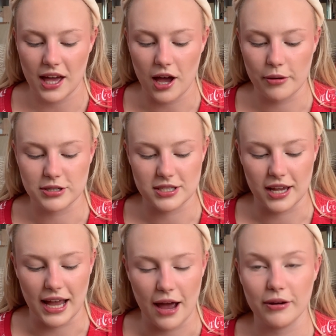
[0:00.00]
I was just
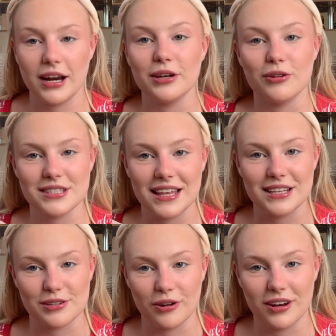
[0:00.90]
like, how can I not take
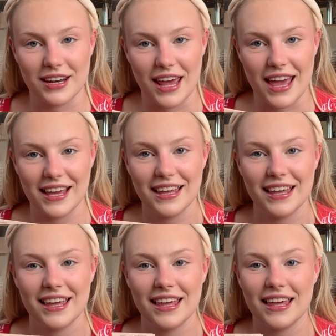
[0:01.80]
this on holiday?
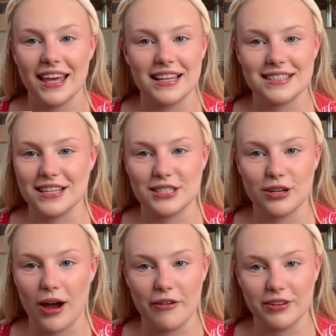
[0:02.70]
It's literally
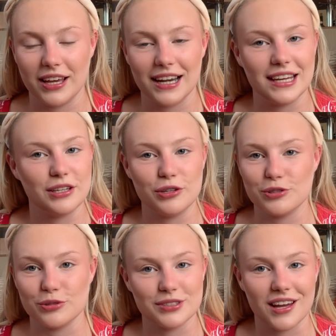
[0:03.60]
got everything I need,
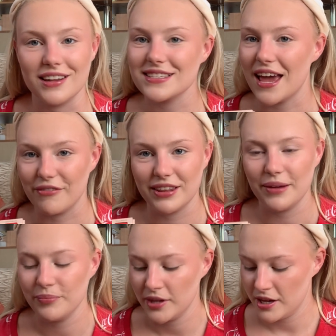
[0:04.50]
neutrals, colours, everything.
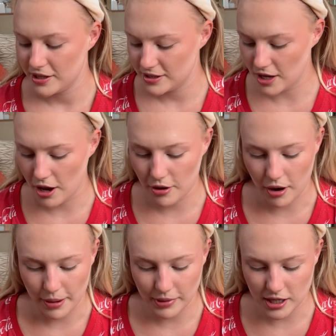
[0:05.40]
So
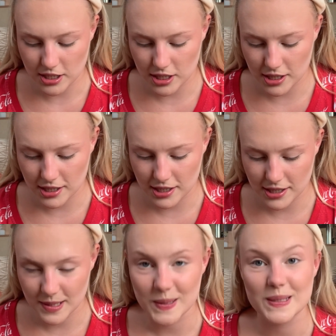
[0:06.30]
I'm going to
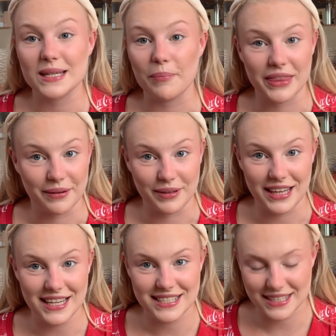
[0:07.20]
do something with
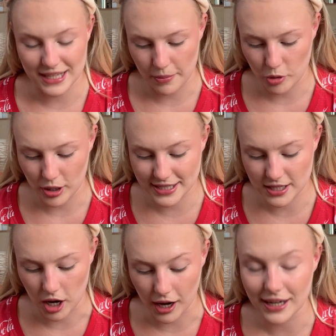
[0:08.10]
this. I'm not
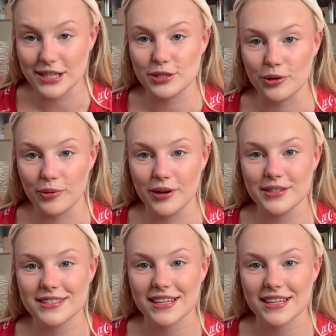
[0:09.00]
entirely sure what,